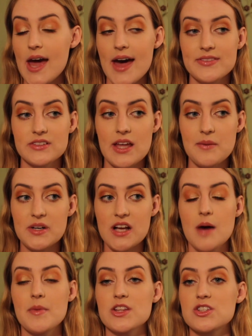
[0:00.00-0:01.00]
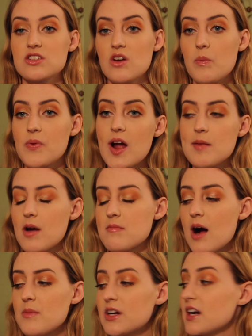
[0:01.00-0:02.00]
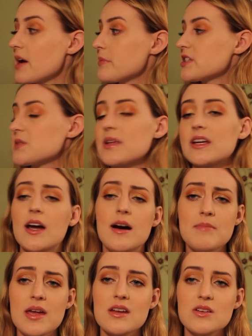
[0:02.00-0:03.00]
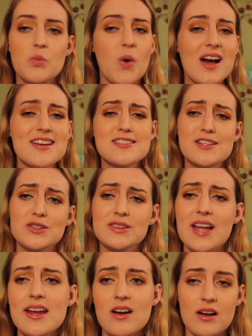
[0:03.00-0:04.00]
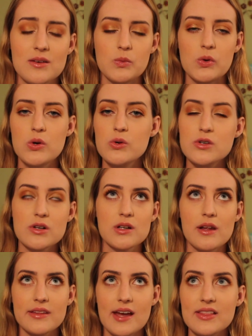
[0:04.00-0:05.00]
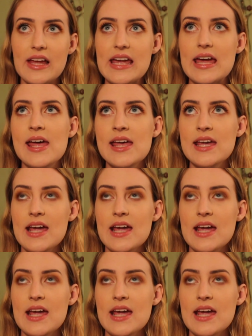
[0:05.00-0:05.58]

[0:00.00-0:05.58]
And the light would come on so bright, my mom would get up and she'd be like, Amanda, why is your light on? Who turned on that light?